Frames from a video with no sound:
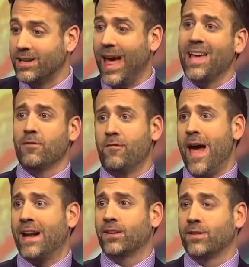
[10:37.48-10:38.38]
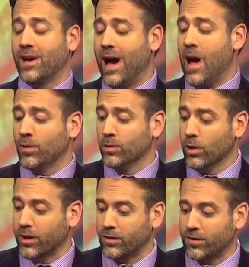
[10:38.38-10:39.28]
Clay, in fact, is the guy, when you
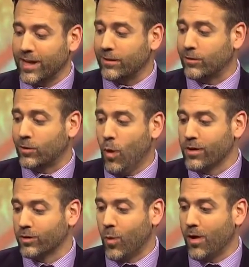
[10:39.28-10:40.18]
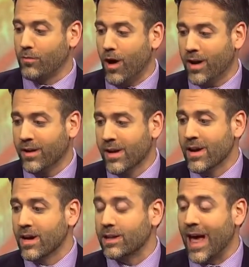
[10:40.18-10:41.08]
look at the sets the Warriors want to run,
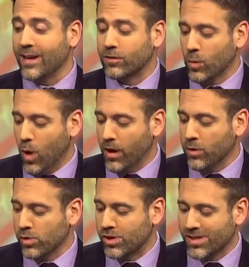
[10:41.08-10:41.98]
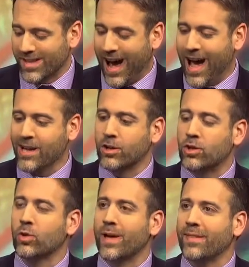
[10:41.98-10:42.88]
Clay is the one who's
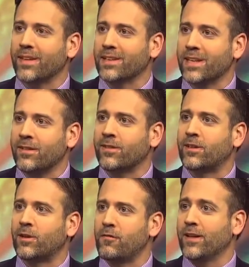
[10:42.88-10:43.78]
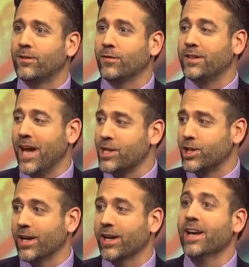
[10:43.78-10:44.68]
designed to get the least defensive
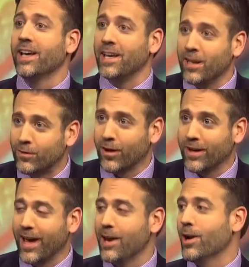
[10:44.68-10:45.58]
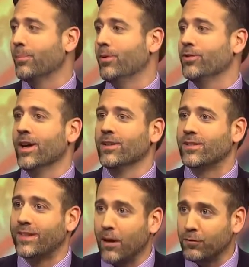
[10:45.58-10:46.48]
attention. He's going to get numbers.
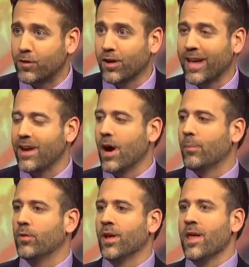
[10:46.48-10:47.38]
Steph's going to get numbers.